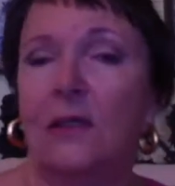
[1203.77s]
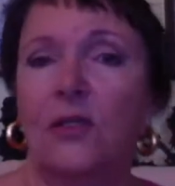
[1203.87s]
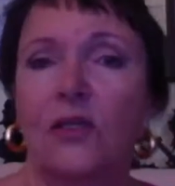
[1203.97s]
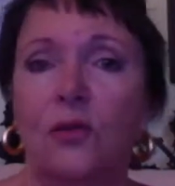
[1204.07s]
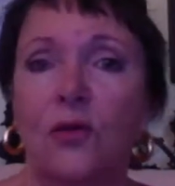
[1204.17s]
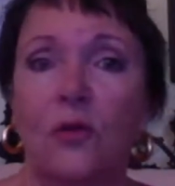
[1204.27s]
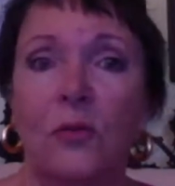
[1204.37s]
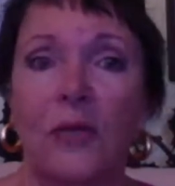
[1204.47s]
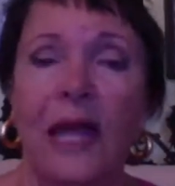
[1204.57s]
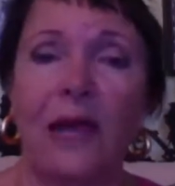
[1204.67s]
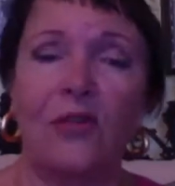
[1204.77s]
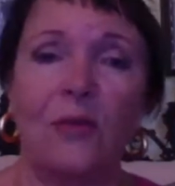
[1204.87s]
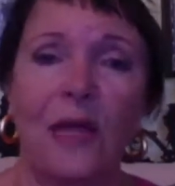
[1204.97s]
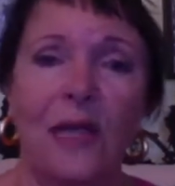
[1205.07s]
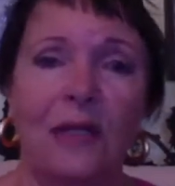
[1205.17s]
She'll call me, how do
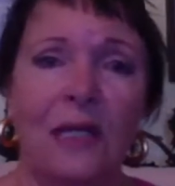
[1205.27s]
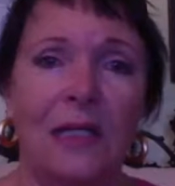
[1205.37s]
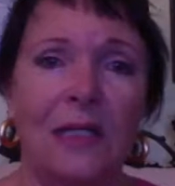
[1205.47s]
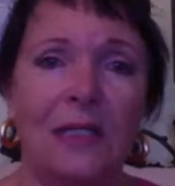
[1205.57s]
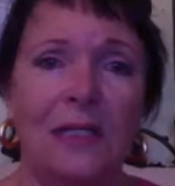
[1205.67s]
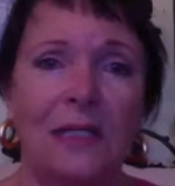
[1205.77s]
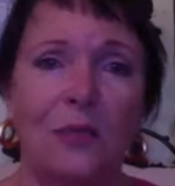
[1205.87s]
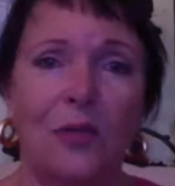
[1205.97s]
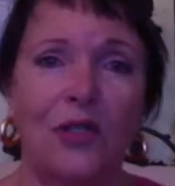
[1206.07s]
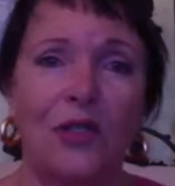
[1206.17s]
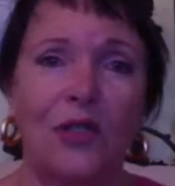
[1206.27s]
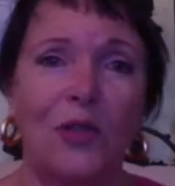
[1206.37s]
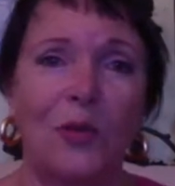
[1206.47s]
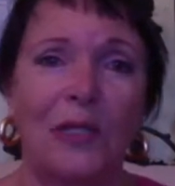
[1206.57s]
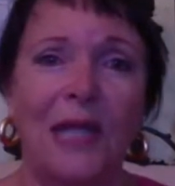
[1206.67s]
you make this? And what do you
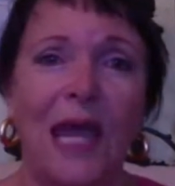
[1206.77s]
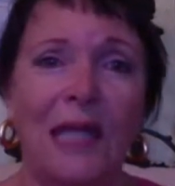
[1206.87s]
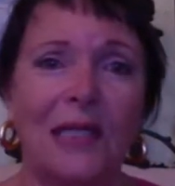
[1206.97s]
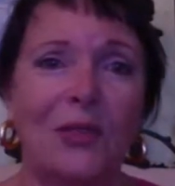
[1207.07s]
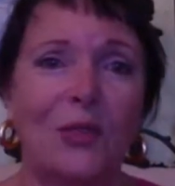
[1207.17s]
do with that?